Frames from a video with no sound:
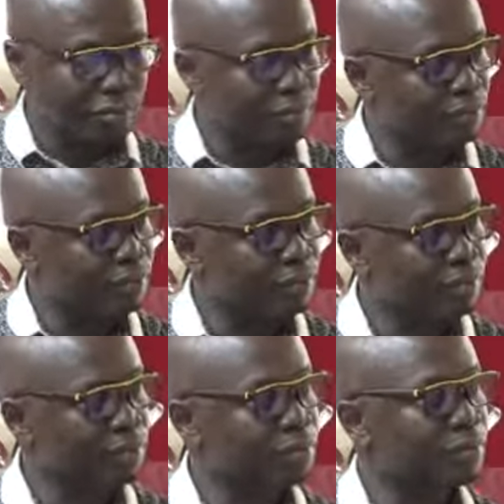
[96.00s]
me can
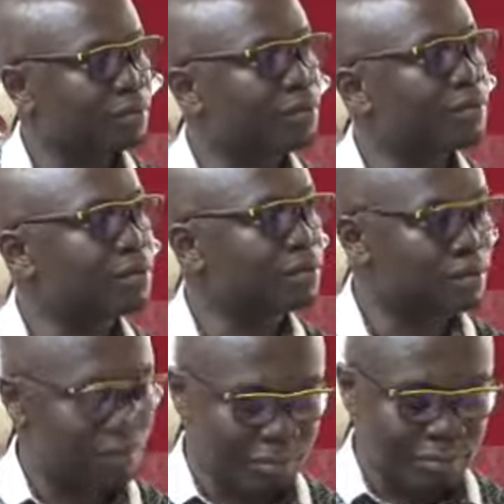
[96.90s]
in
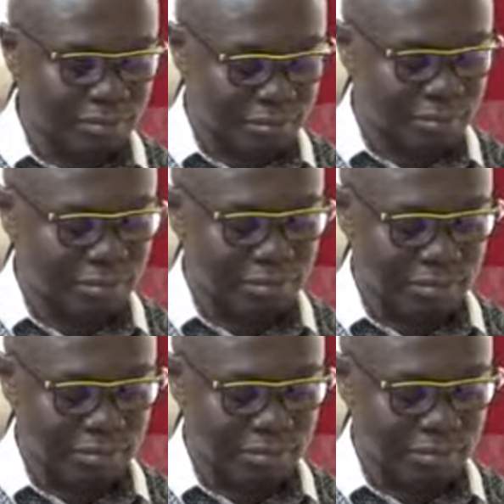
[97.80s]
Tokwa in.